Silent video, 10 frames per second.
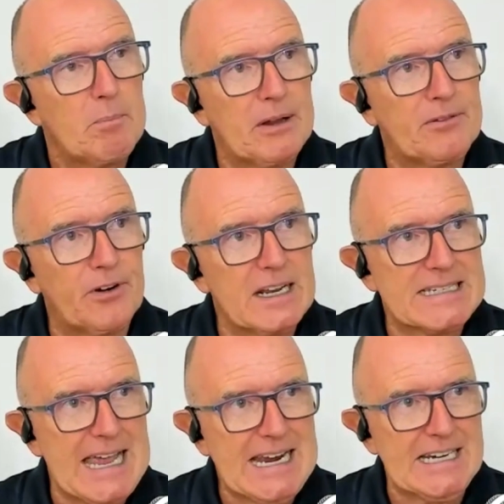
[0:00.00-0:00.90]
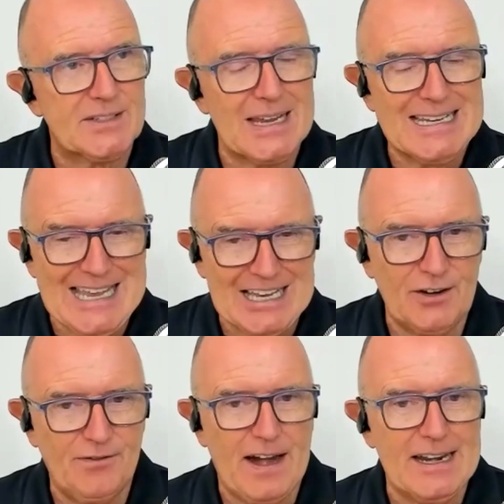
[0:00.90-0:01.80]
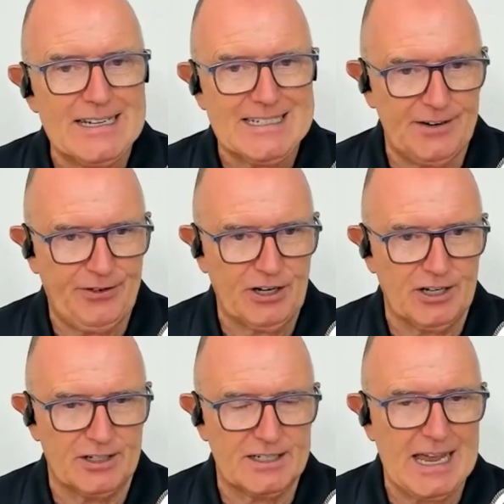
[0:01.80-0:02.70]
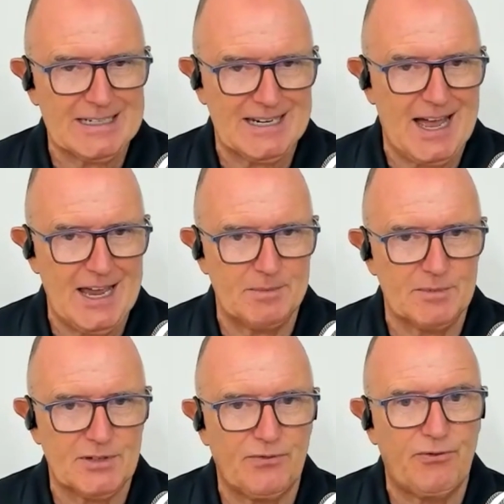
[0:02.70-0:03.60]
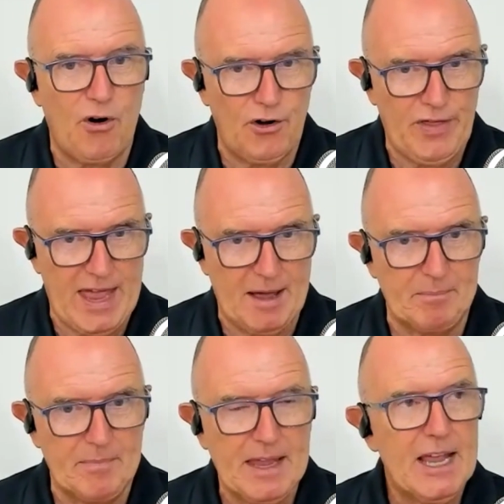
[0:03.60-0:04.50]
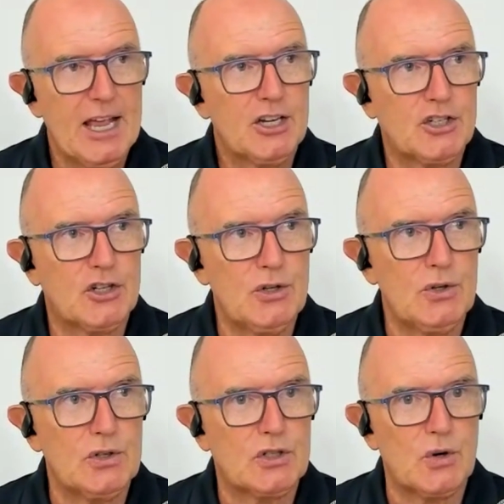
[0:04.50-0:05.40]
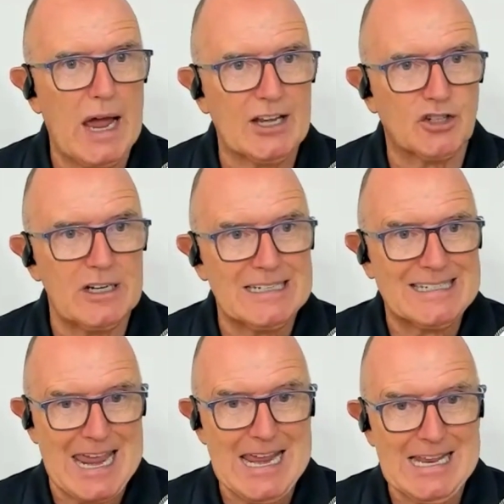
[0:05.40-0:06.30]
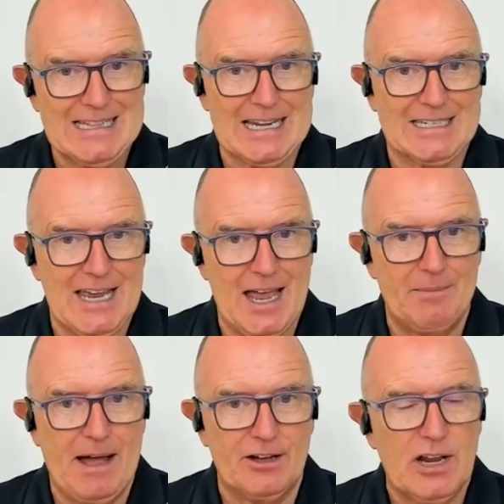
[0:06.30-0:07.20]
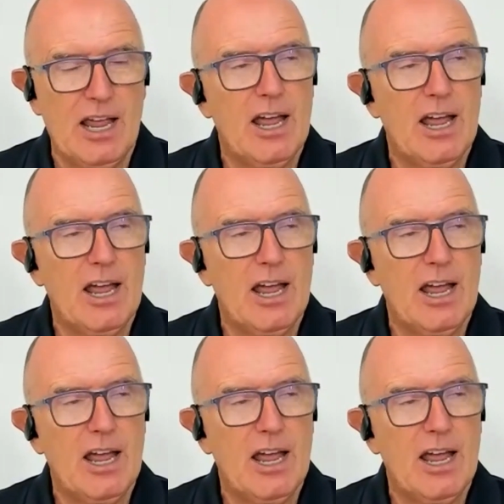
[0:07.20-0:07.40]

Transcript: But for executives, it's actually very difficult at times for them to actually take that time out.